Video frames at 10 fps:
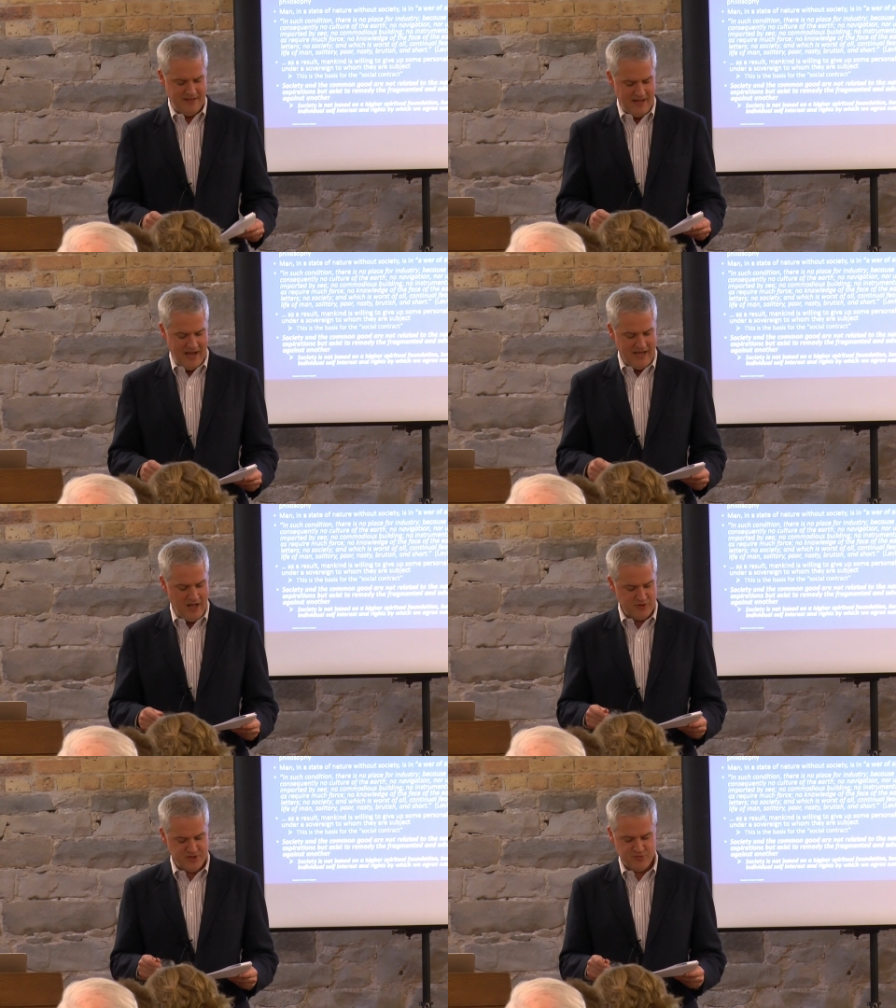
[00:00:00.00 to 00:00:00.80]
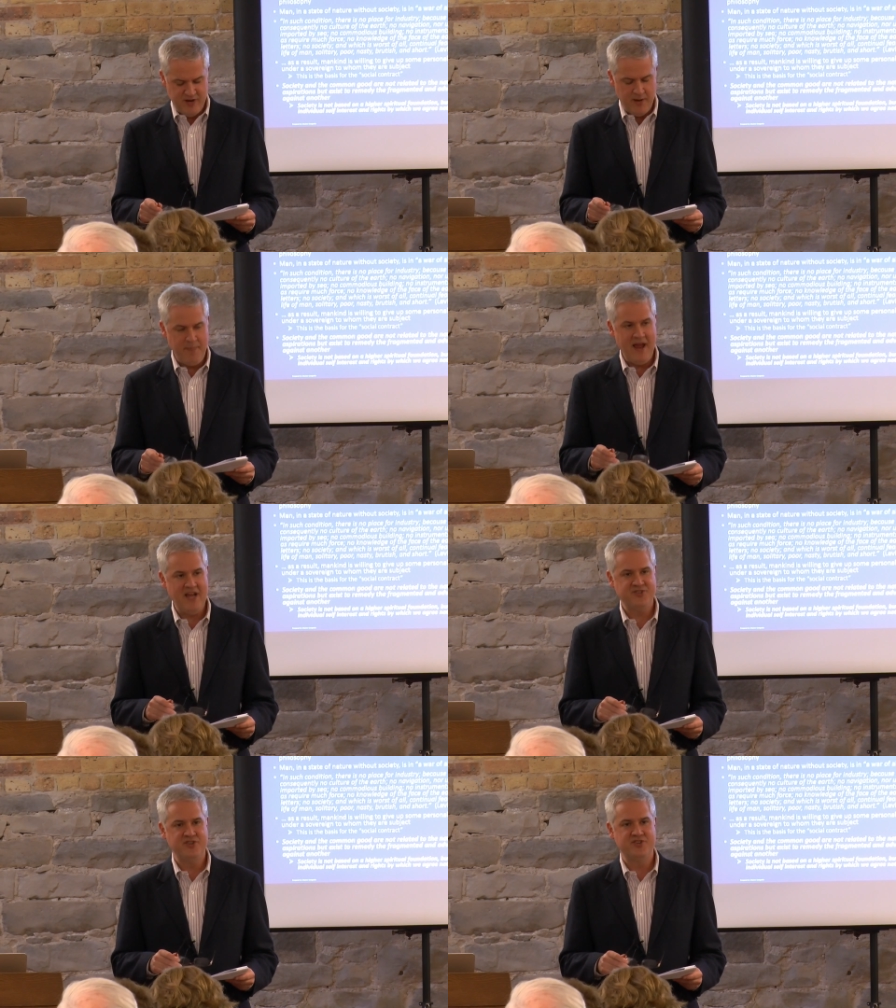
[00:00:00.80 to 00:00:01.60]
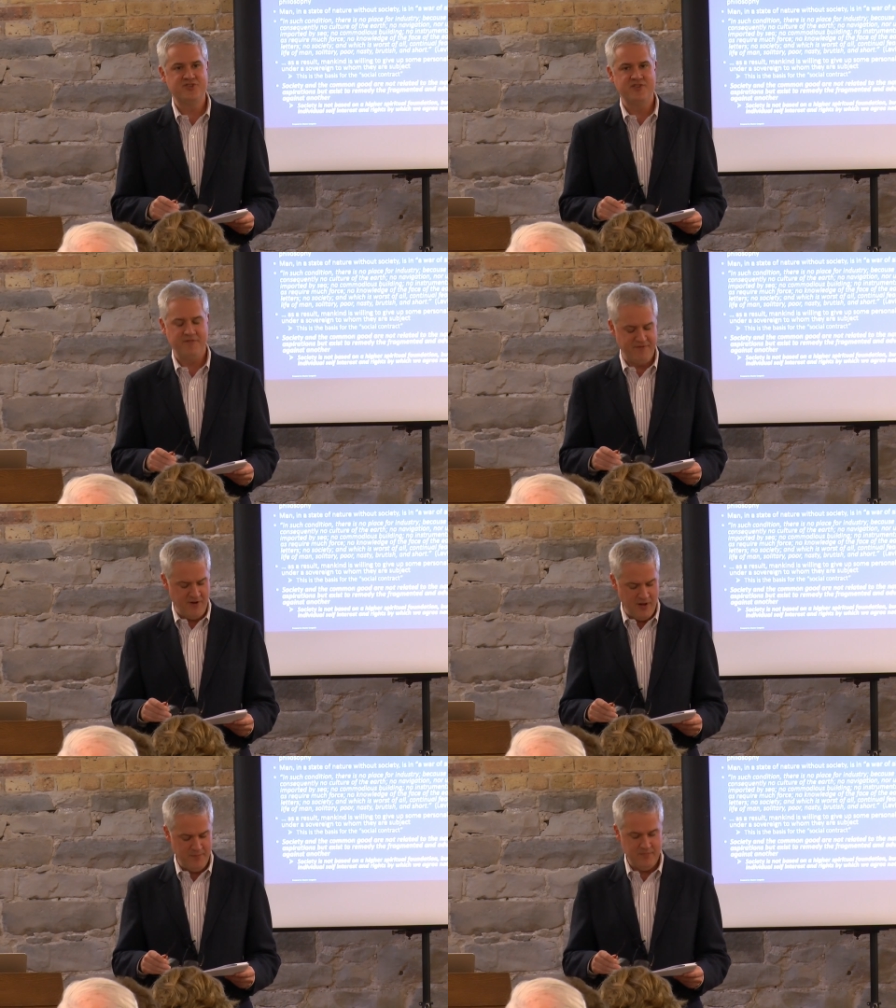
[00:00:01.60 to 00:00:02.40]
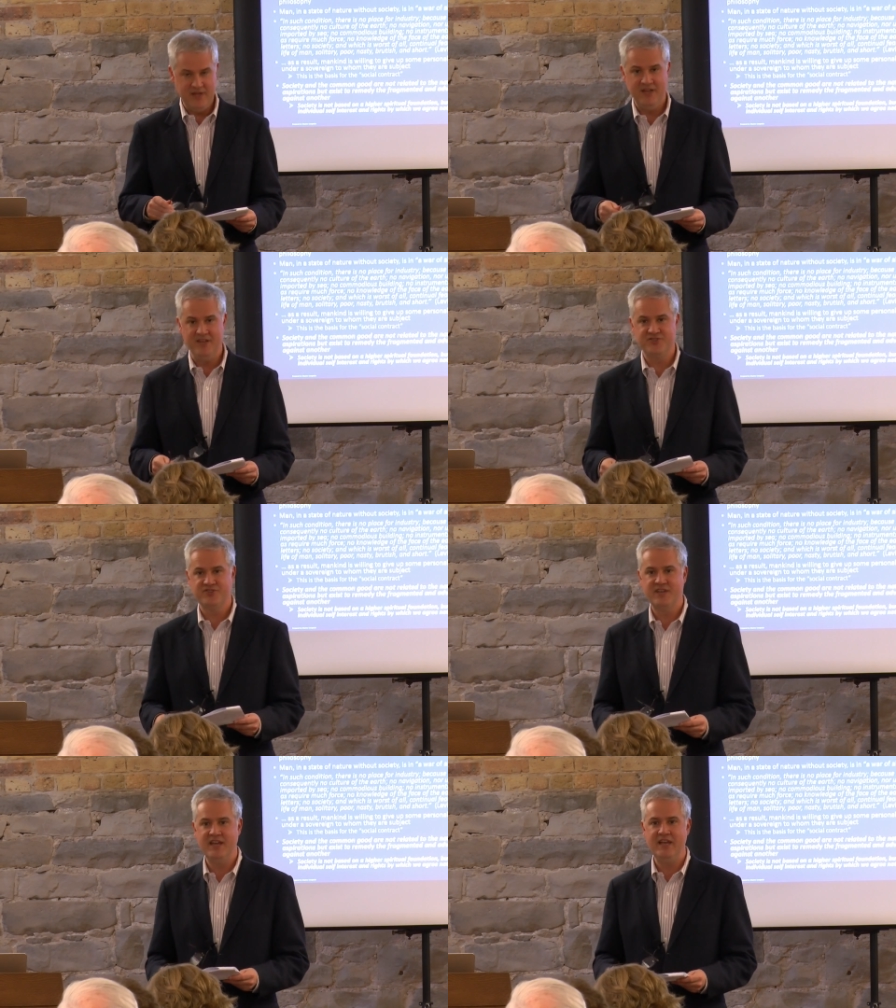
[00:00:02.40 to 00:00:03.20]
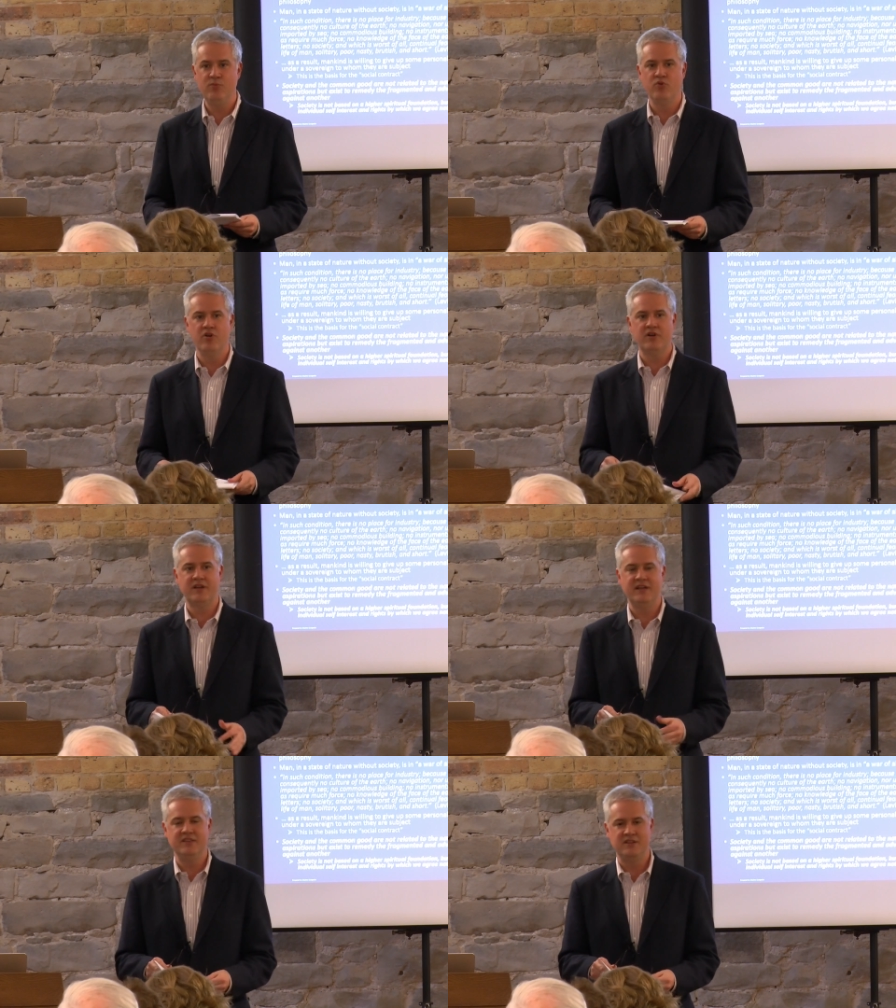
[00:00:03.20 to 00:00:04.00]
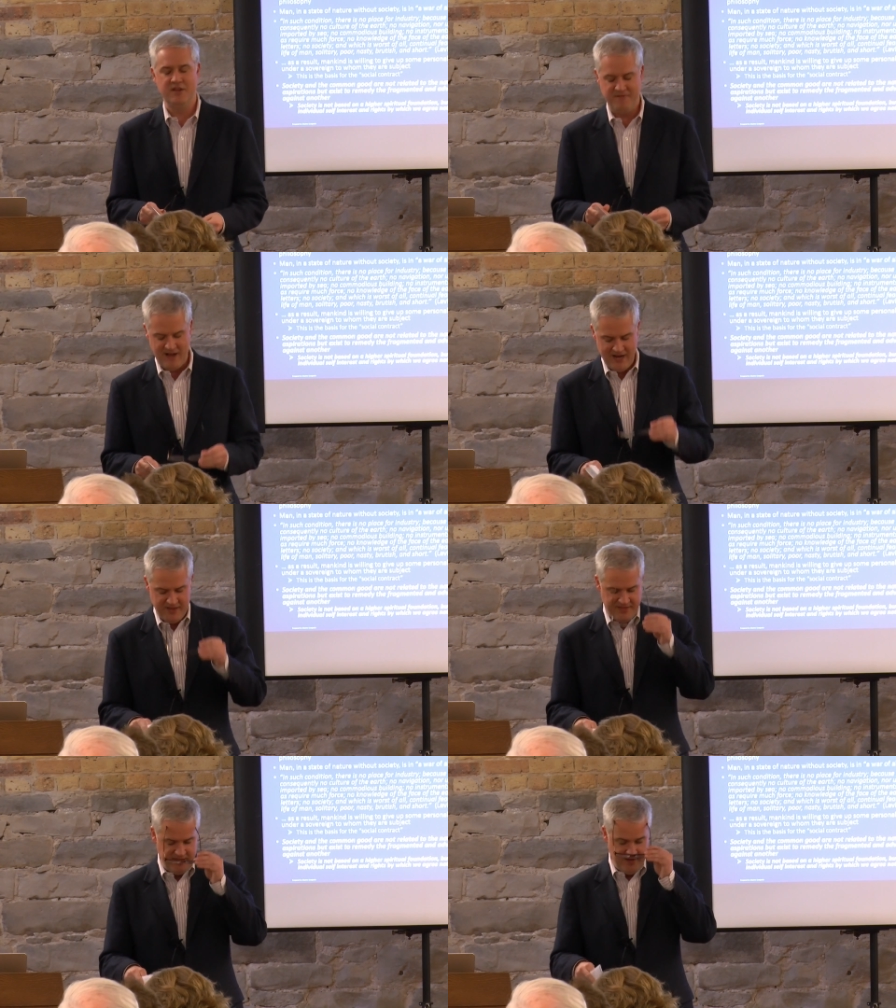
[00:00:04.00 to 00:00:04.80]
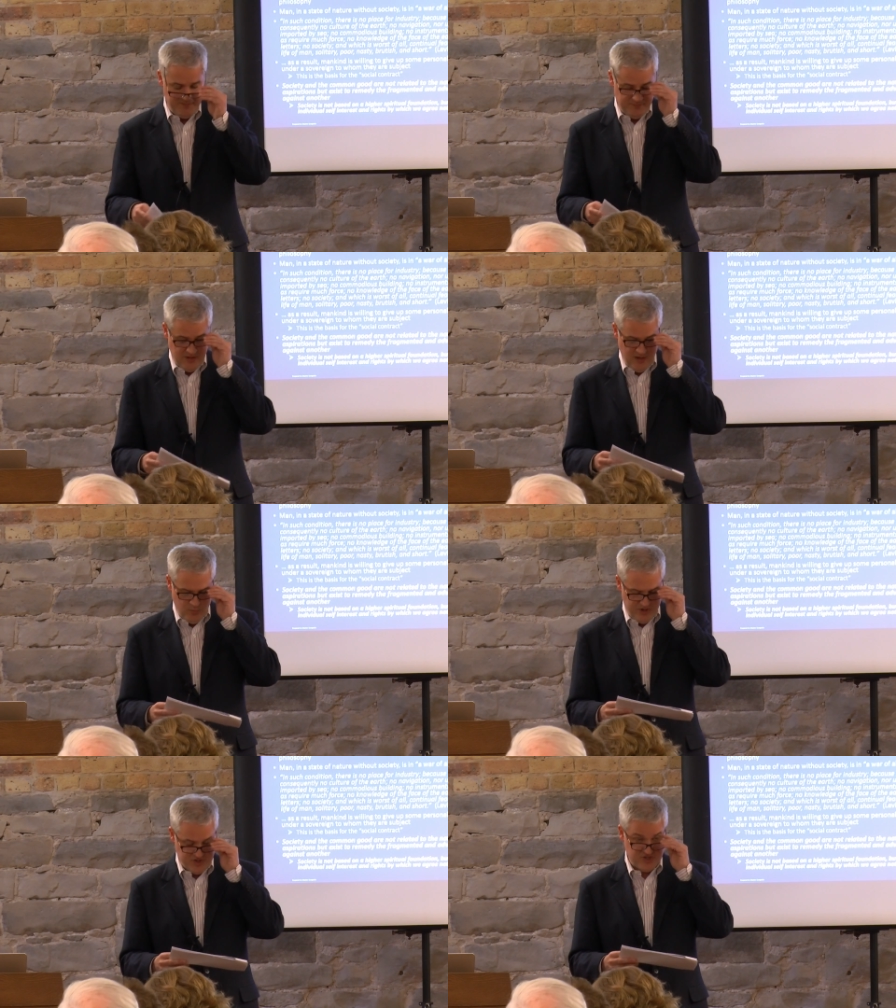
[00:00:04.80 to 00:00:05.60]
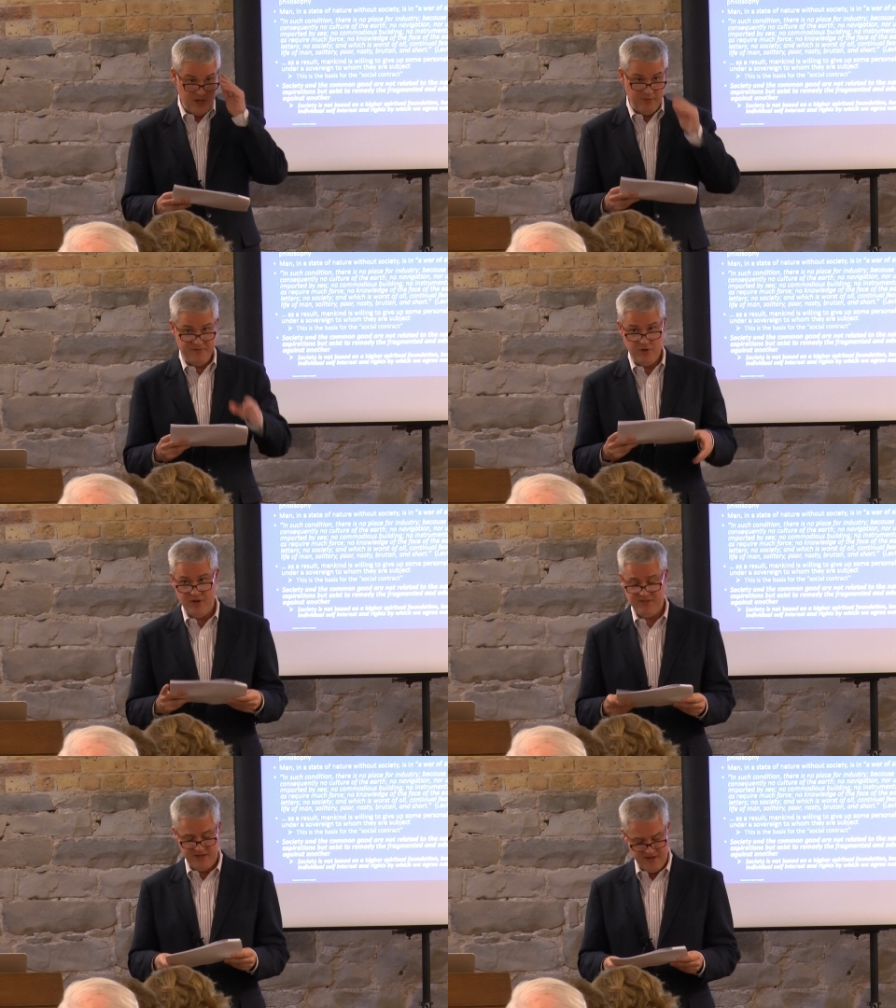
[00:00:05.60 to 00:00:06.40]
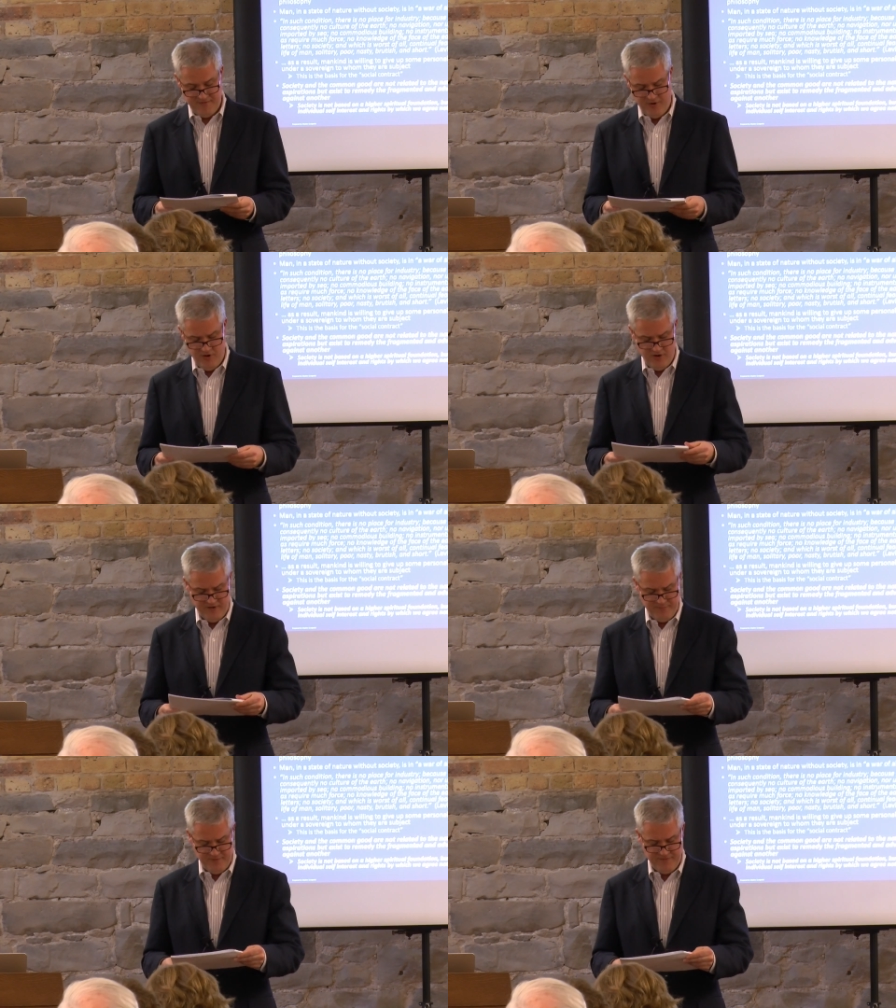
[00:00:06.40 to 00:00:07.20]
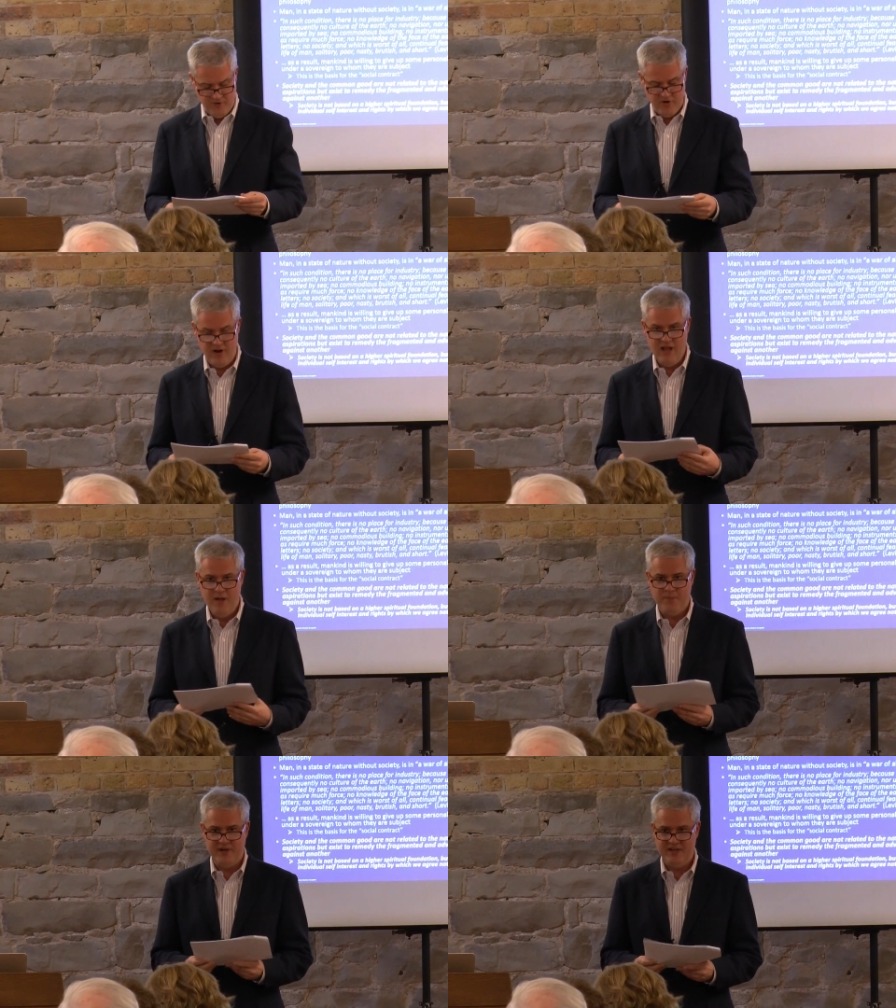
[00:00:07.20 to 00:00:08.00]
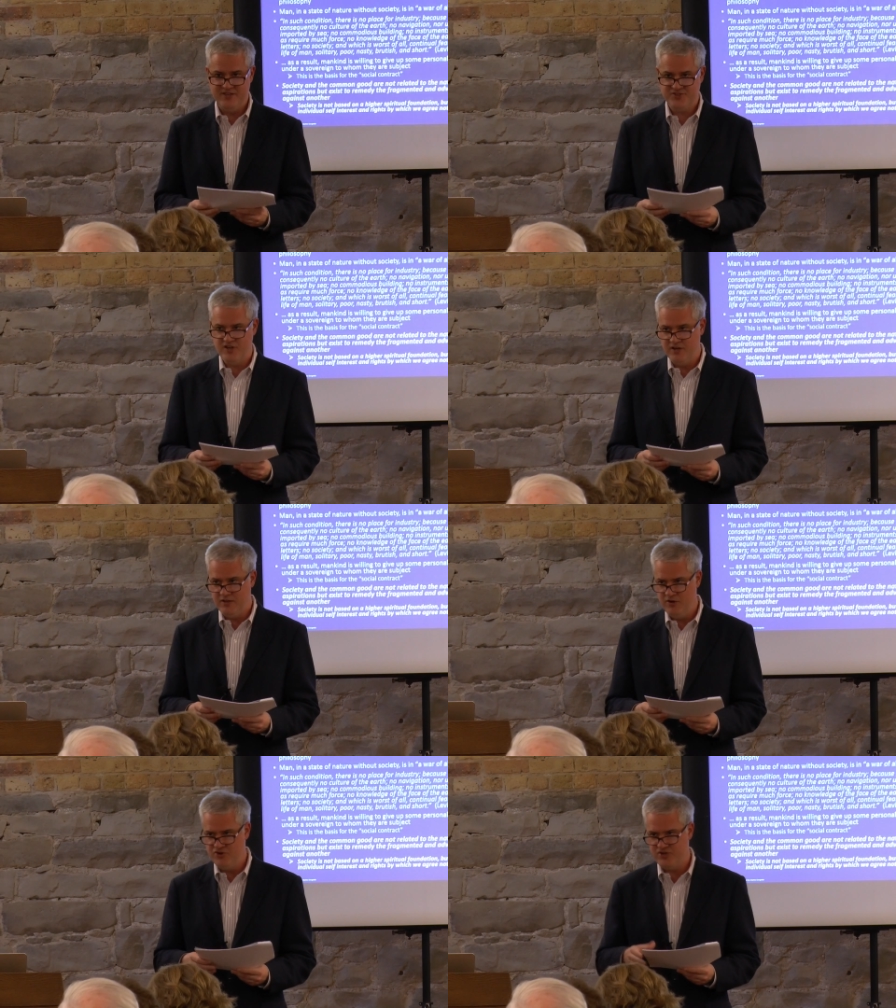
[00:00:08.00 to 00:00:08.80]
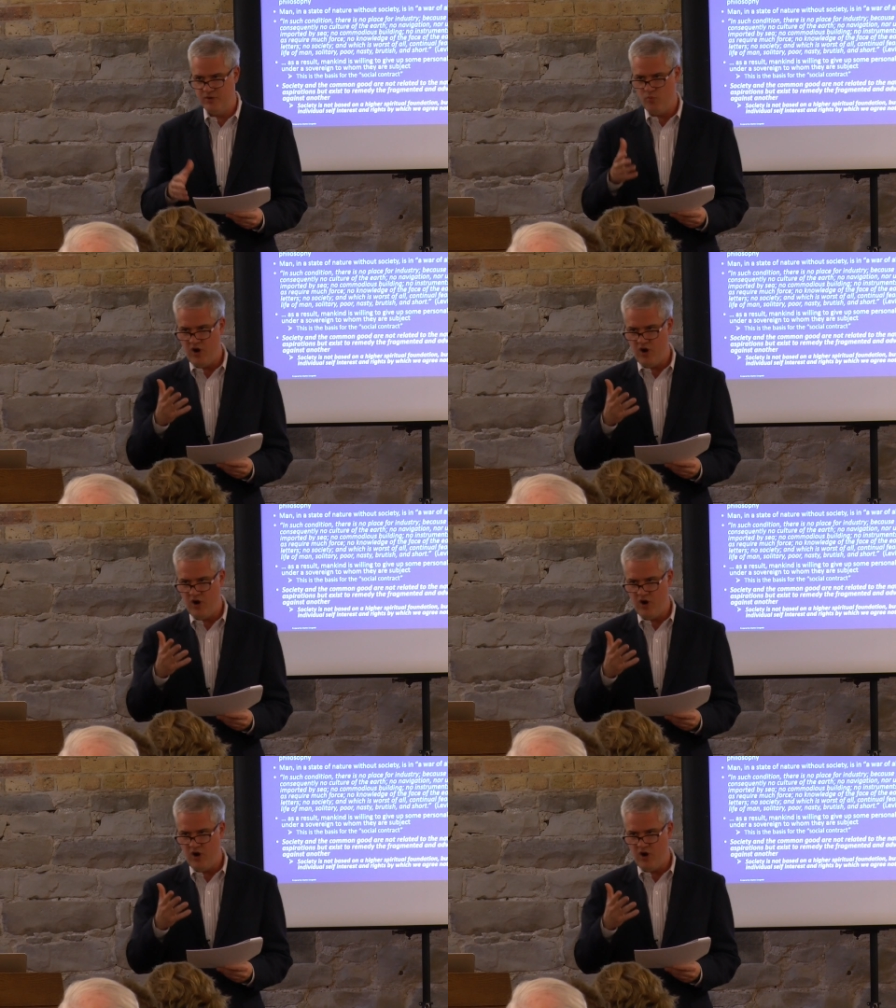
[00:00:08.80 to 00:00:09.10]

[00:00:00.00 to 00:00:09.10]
I, will just read a passage from his key work in the Leviathan which some of you I think have heard of before. But his conclusion in